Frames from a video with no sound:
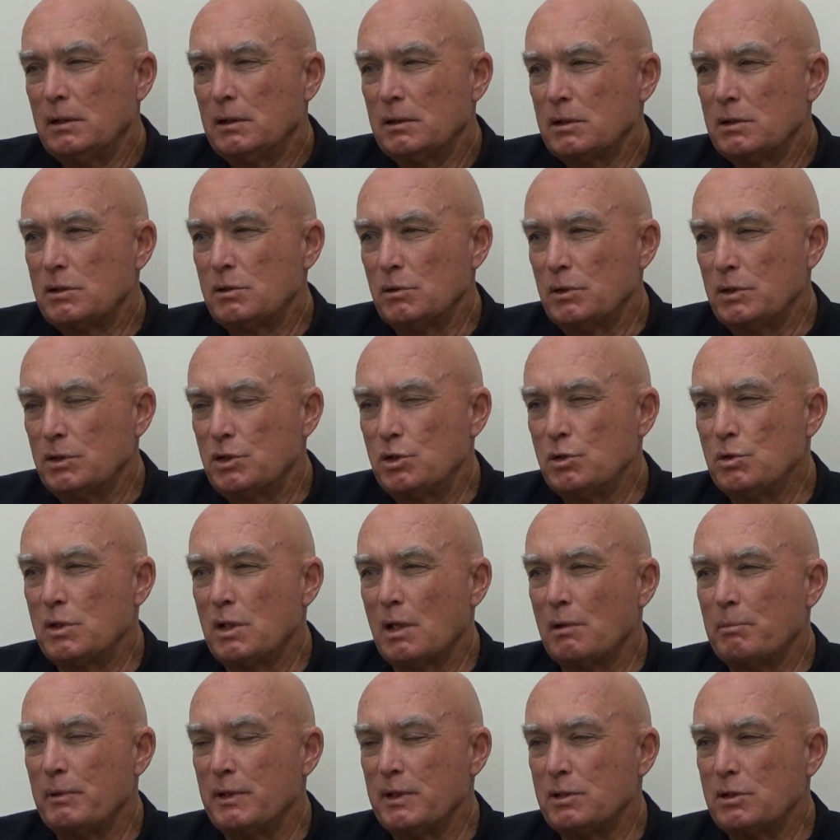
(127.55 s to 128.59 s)
So there's two
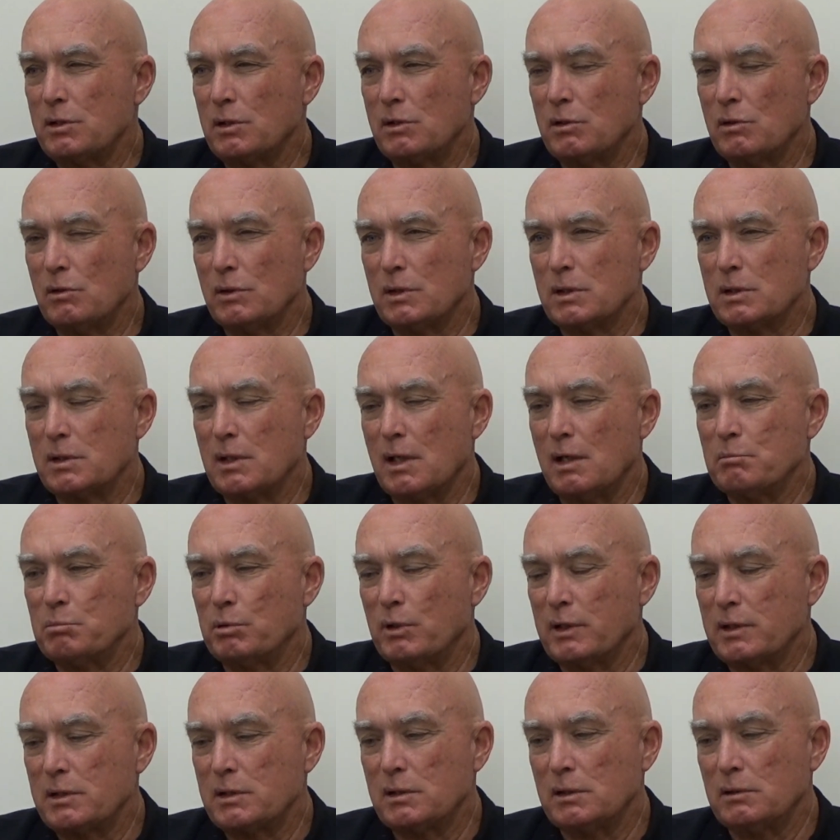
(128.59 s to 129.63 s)
companies securing this
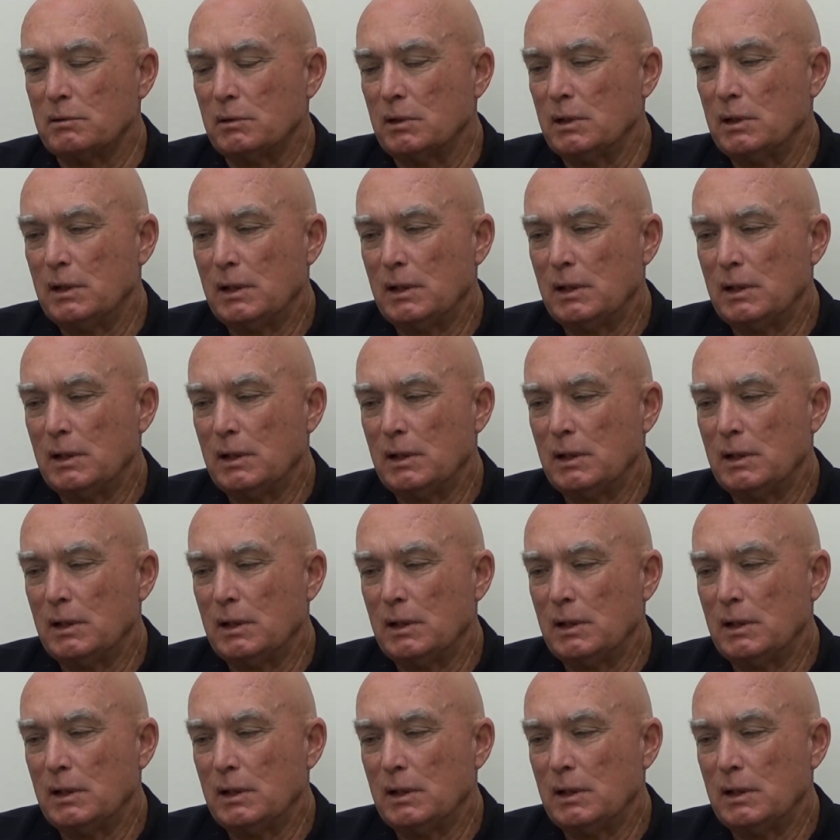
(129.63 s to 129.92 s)
complex and